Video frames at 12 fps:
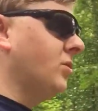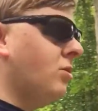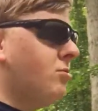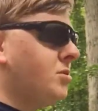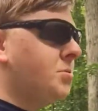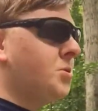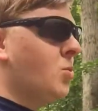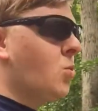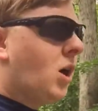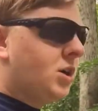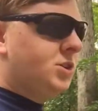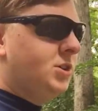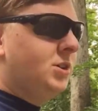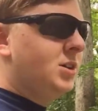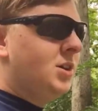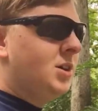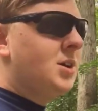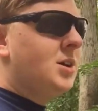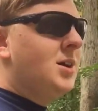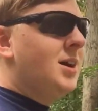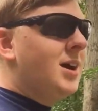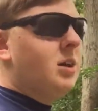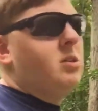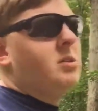The only reason I'm still watching
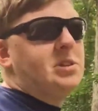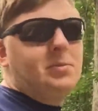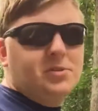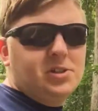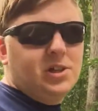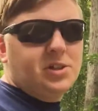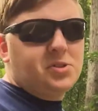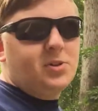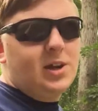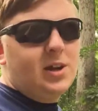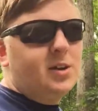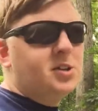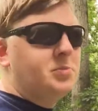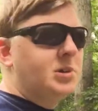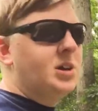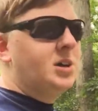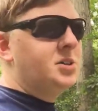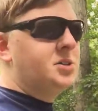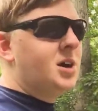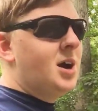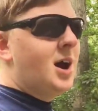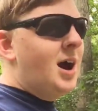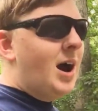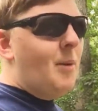anything on CBS All Access now is because
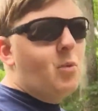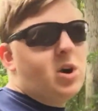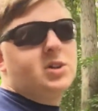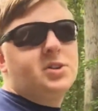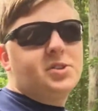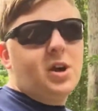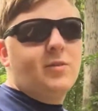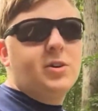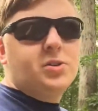I'm watching Discovery.